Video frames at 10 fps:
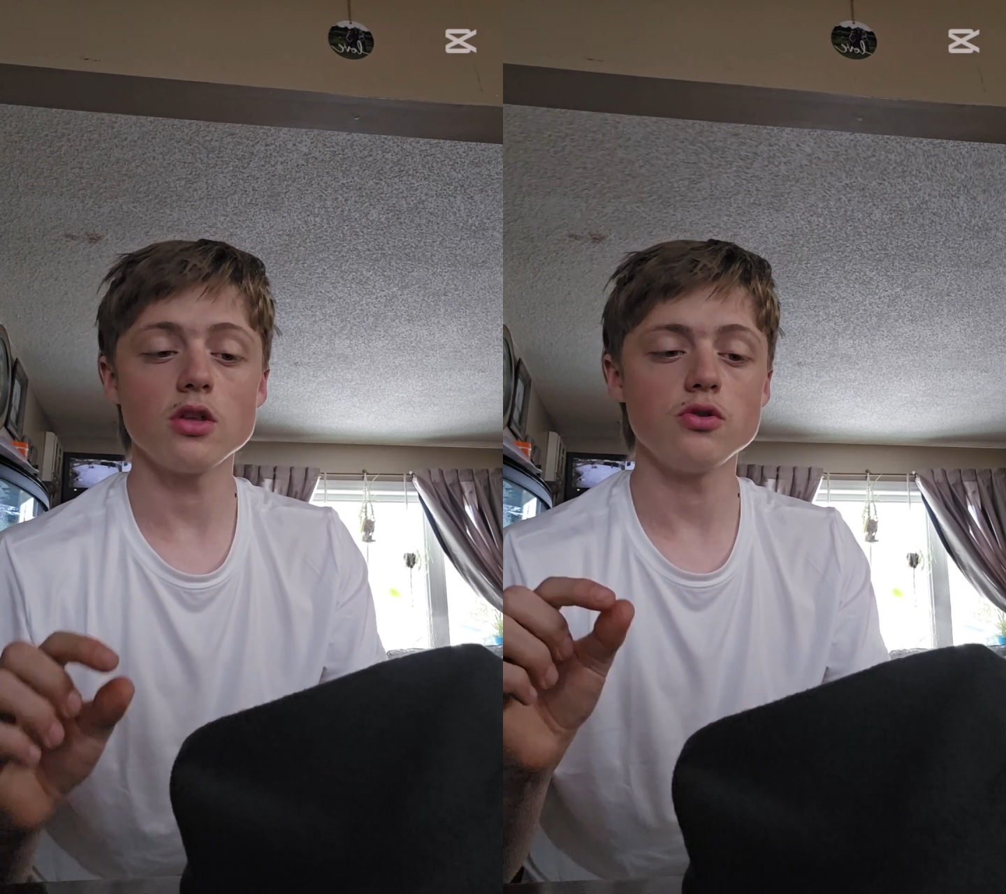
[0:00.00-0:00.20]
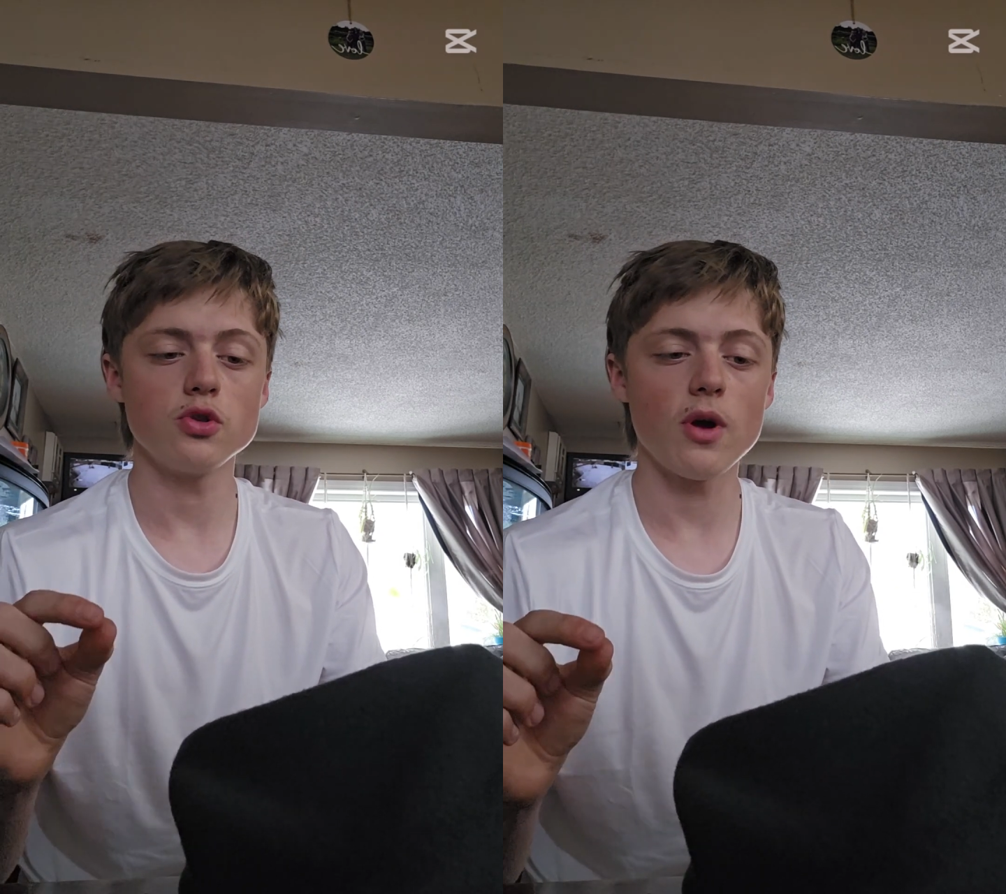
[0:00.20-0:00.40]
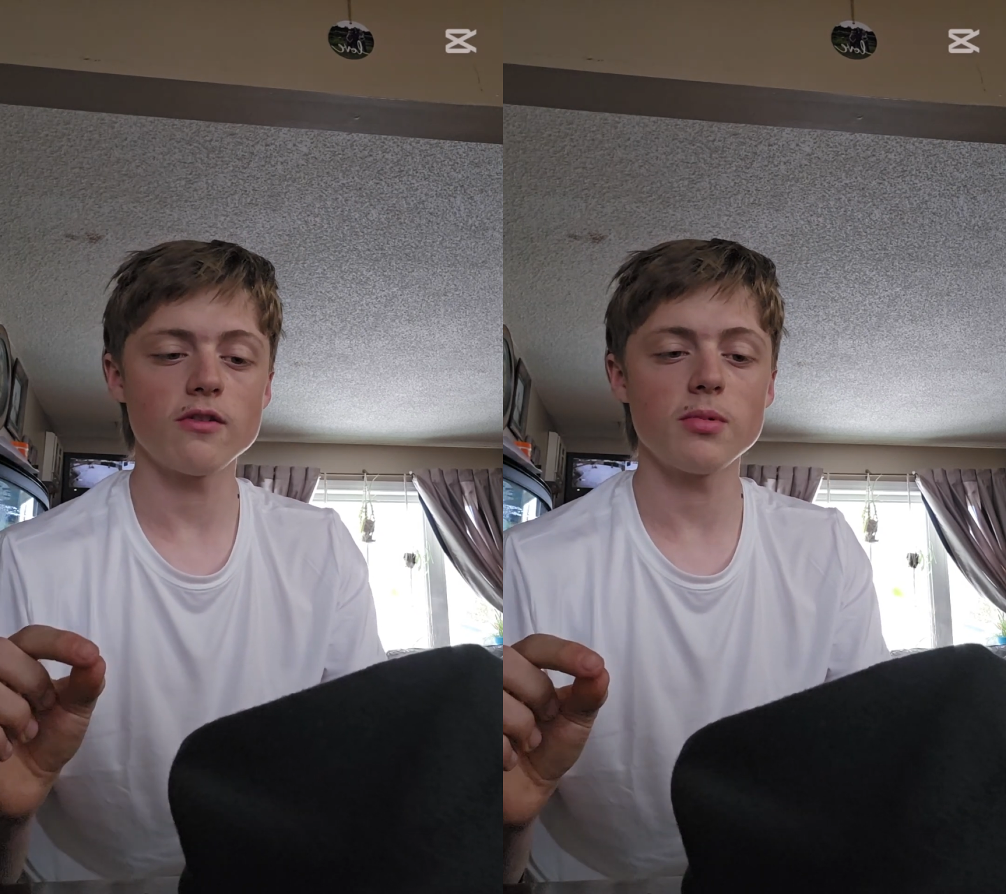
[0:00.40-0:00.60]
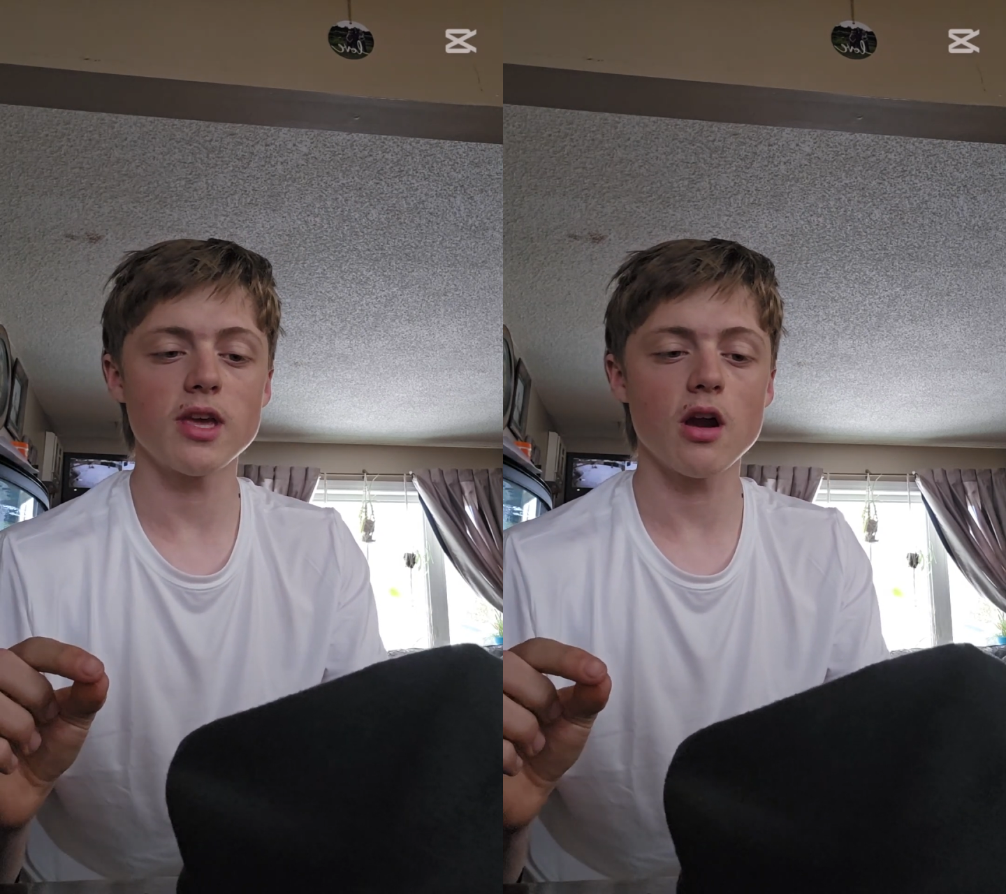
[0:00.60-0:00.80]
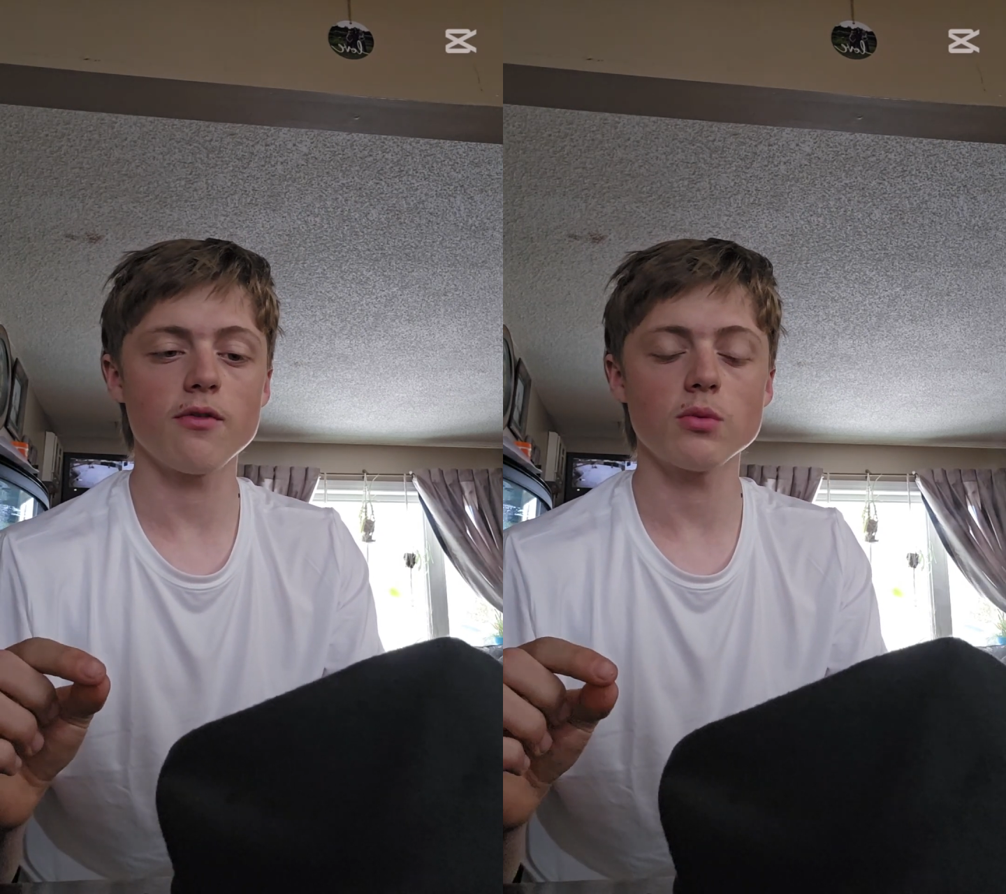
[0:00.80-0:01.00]
You do have to
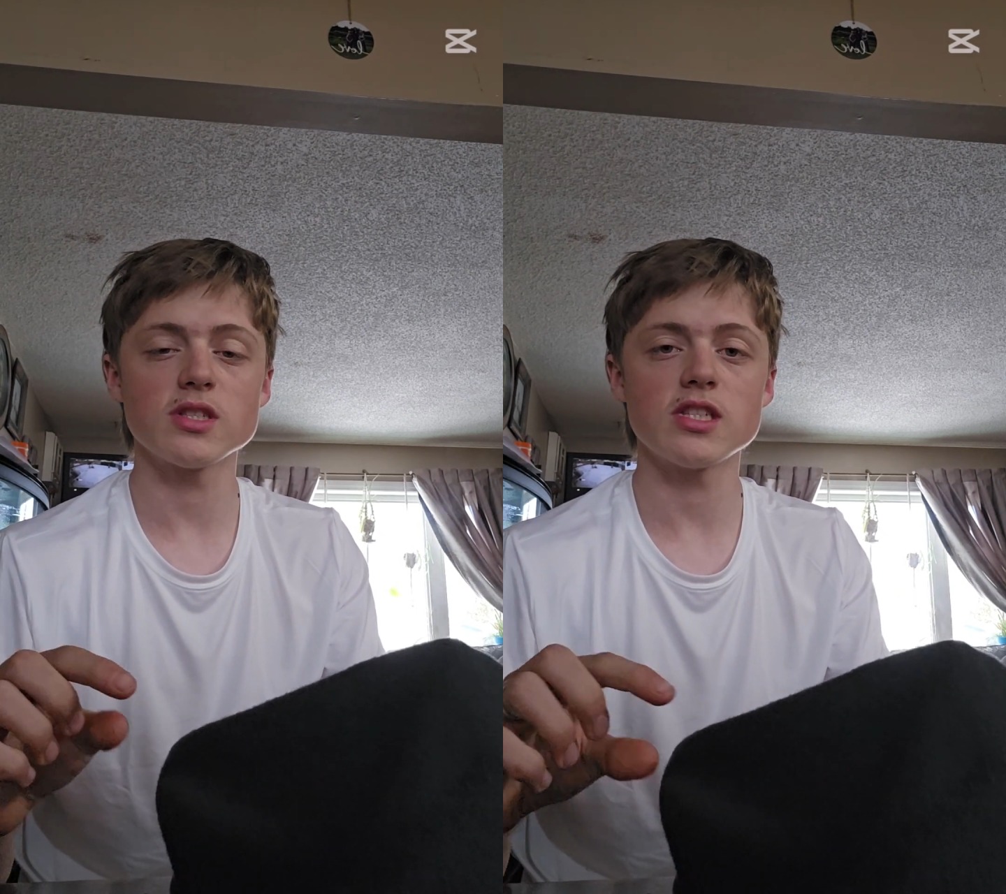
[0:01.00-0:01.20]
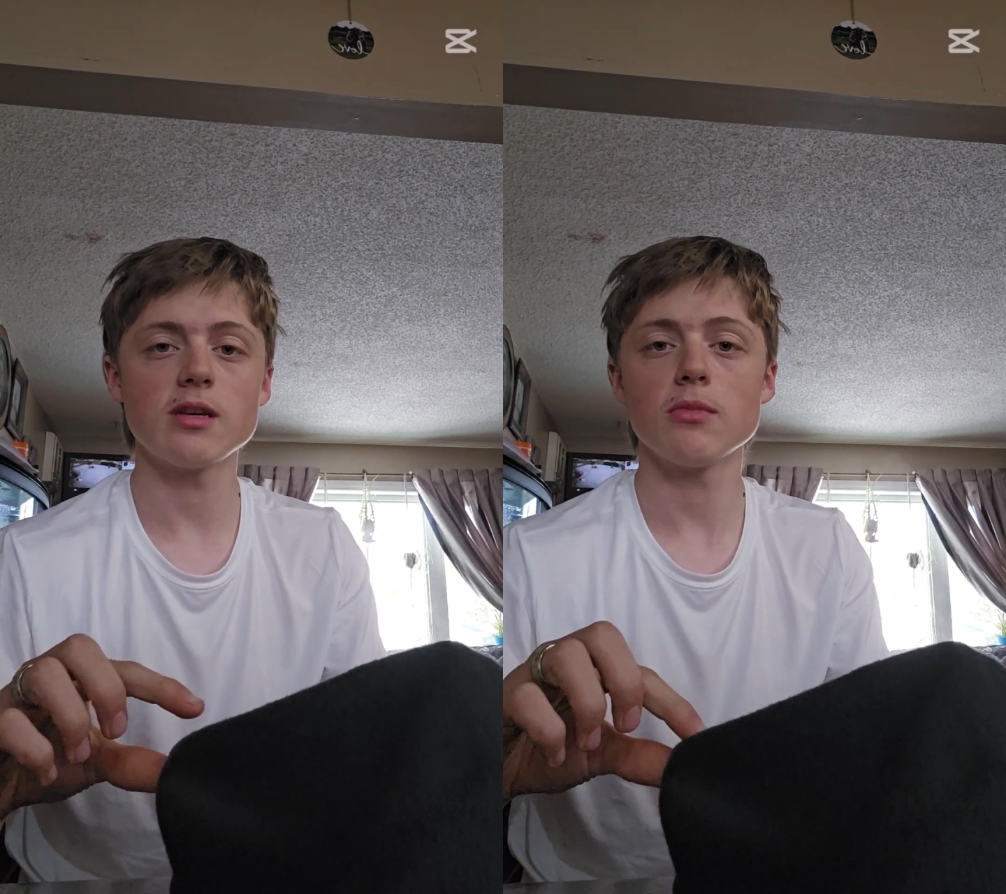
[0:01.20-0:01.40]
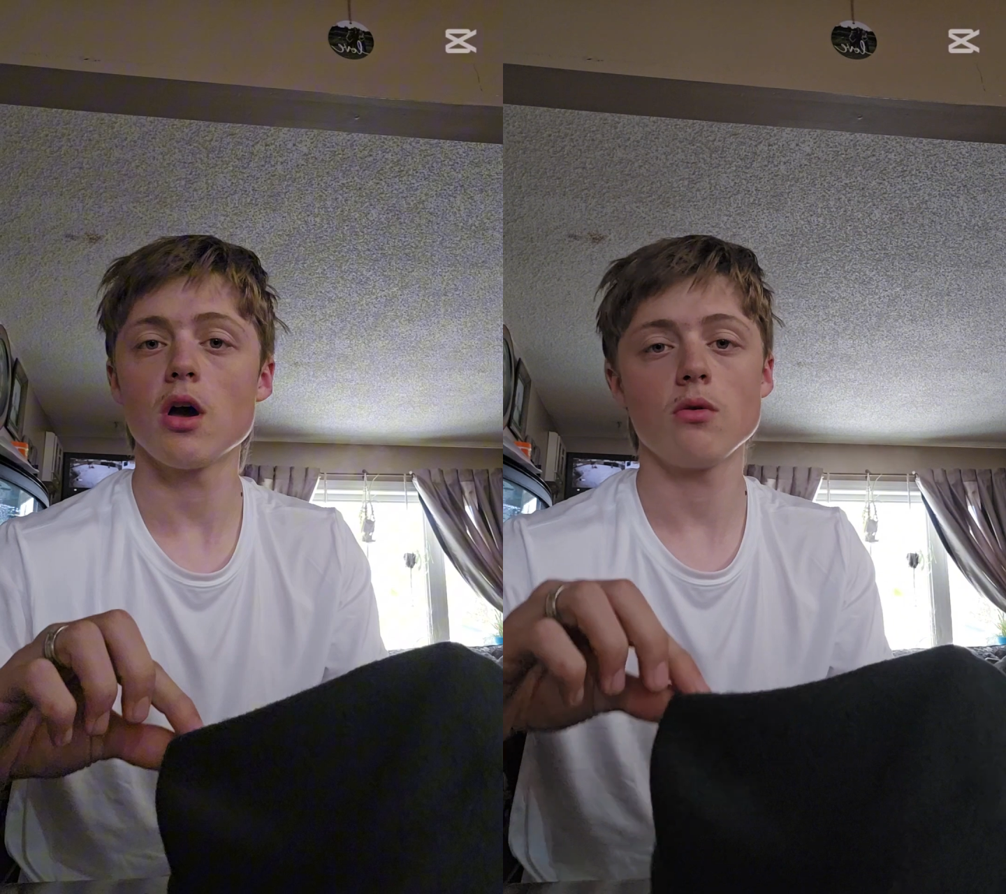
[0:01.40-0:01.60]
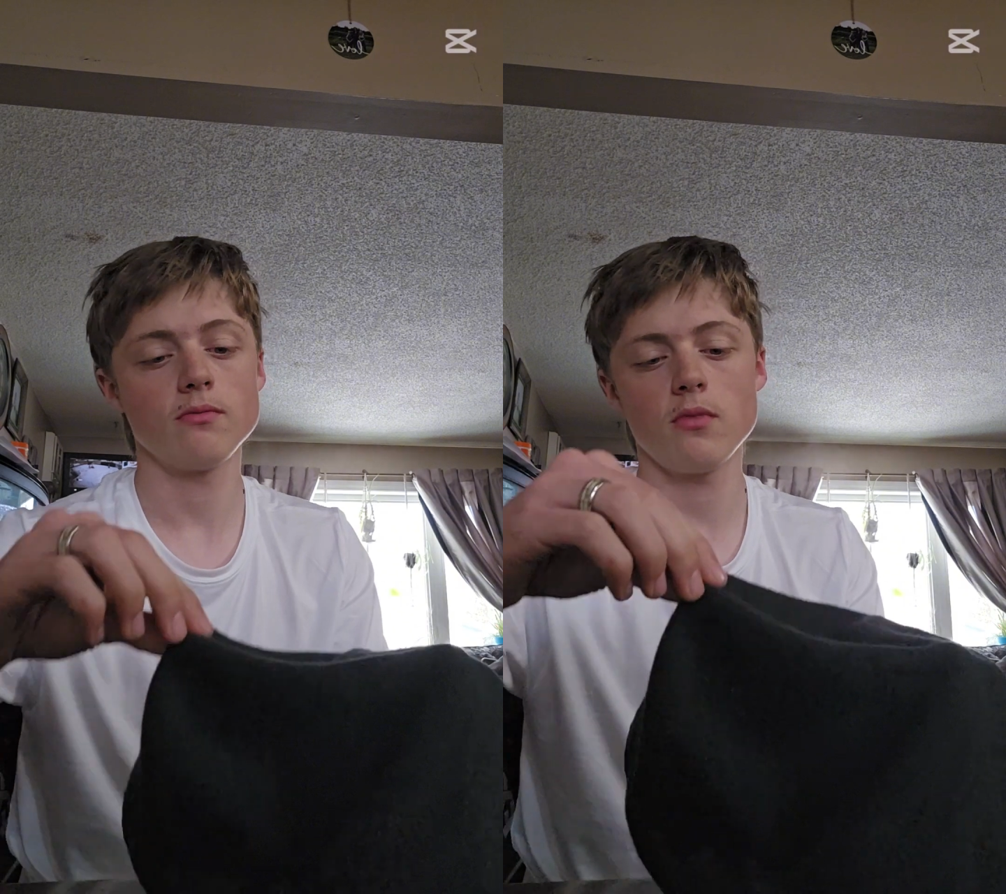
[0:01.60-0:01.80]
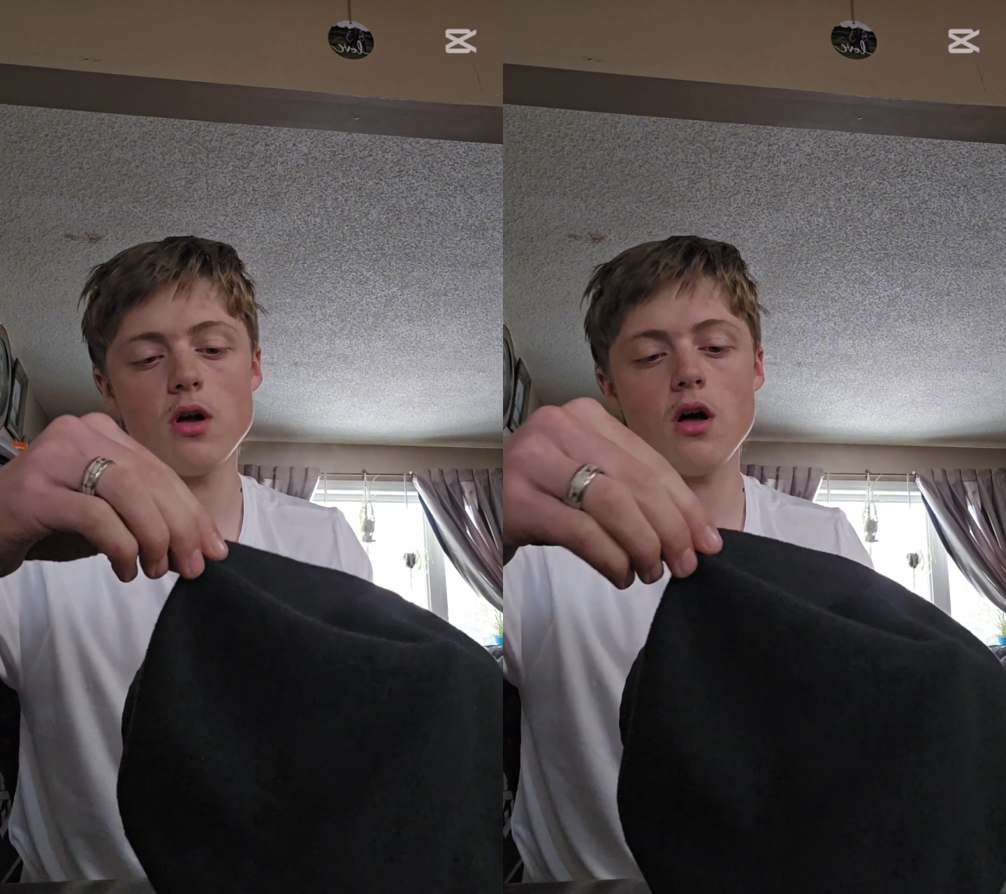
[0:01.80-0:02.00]
be careful with steam though.